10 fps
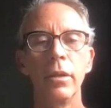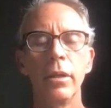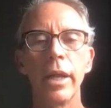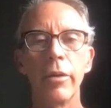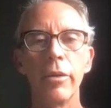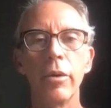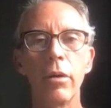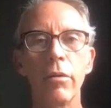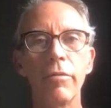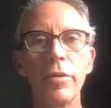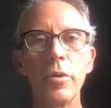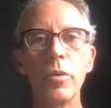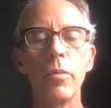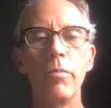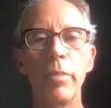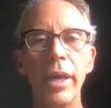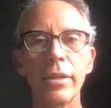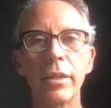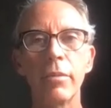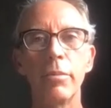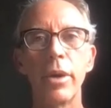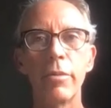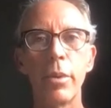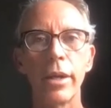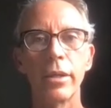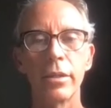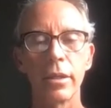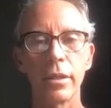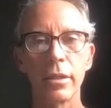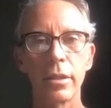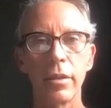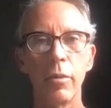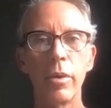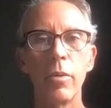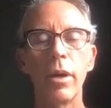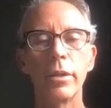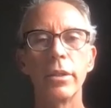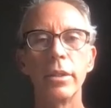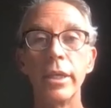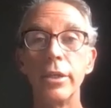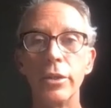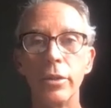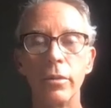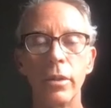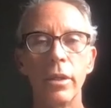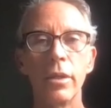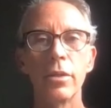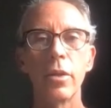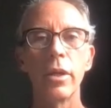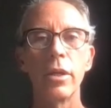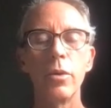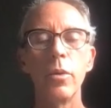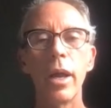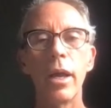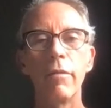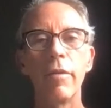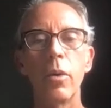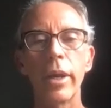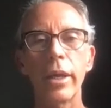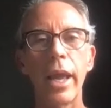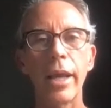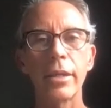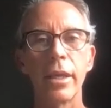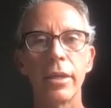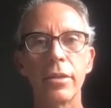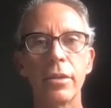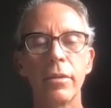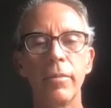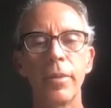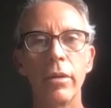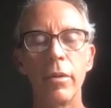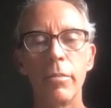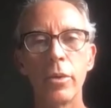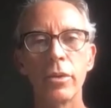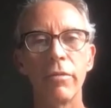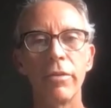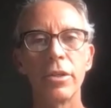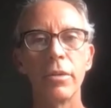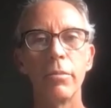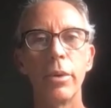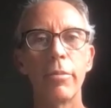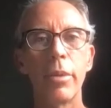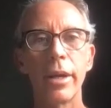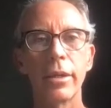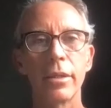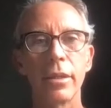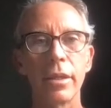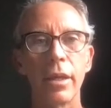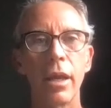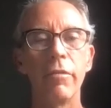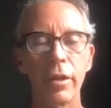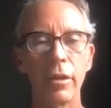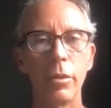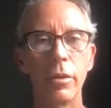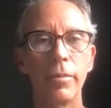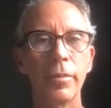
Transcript: Now, there are a few basic breath practices that we want to teach you so that you have quick access and the most efficient breath practices available.